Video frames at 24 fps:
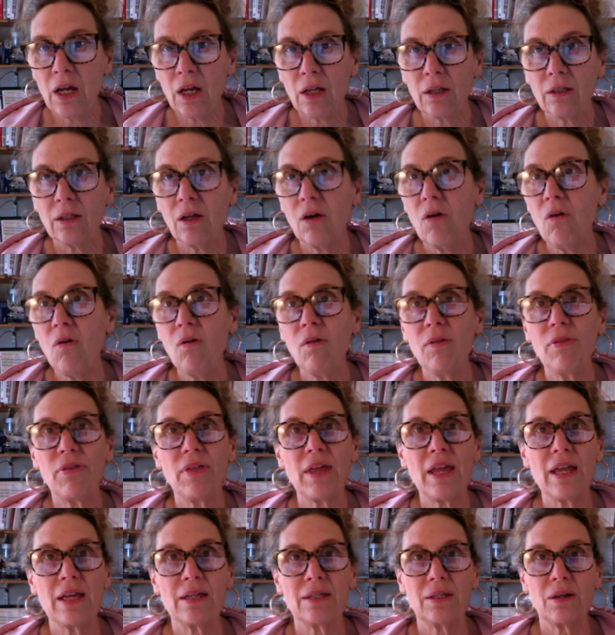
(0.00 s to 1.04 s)
The whole
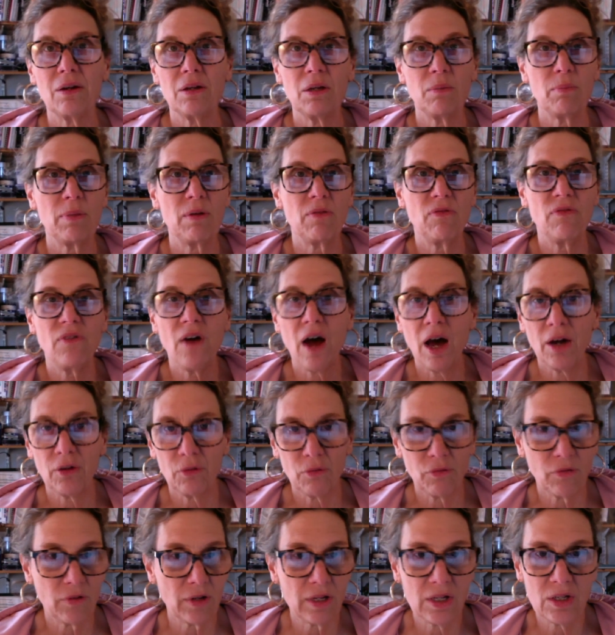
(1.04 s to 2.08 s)
thing is going to be fodder
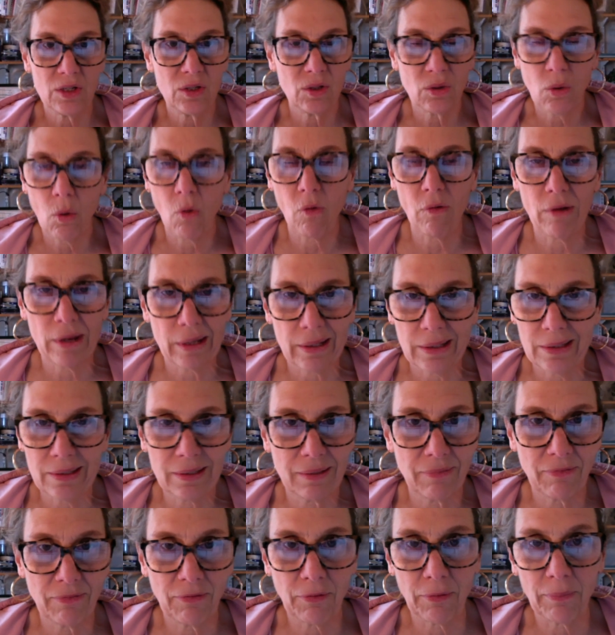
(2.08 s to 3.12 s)
for
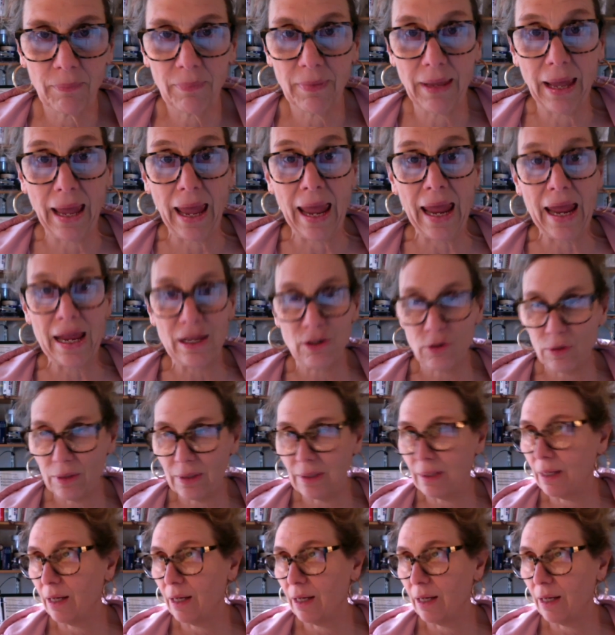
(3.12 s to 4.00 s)
historians for ages.